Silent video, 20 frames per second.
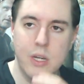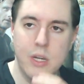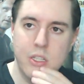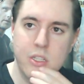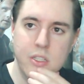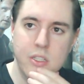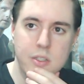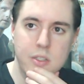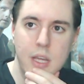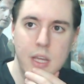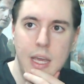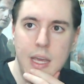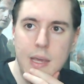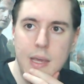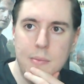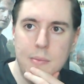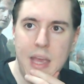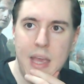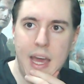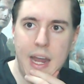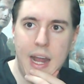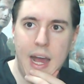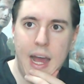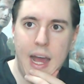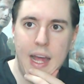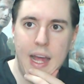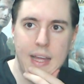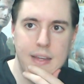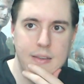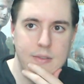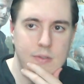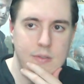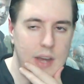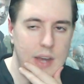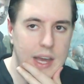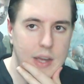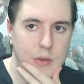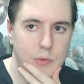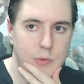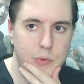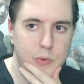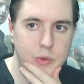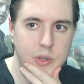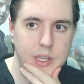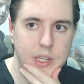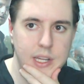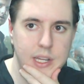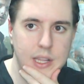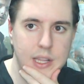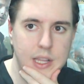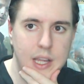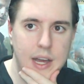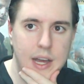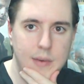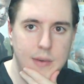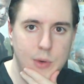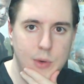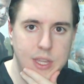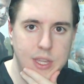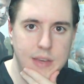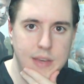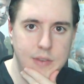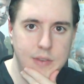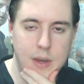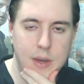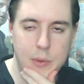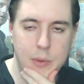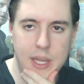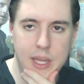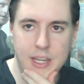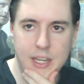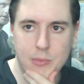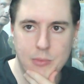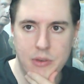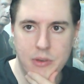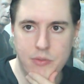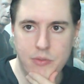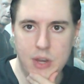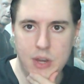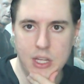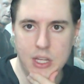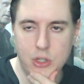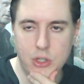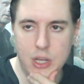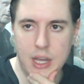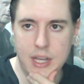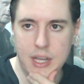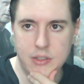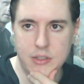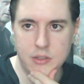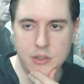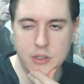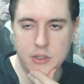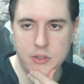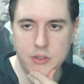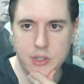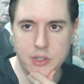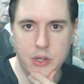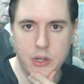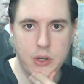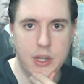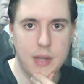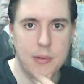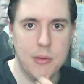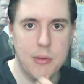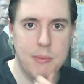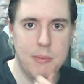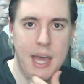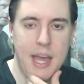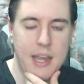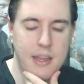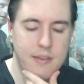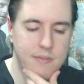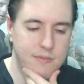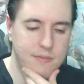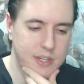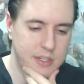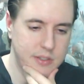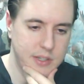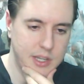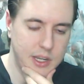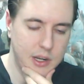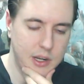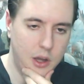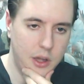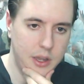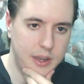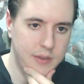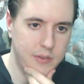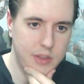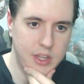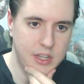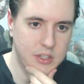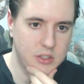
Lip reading: And just, man, I really love what they've done with the X-Men franchise, and Singer coming back and fixing it all and everything.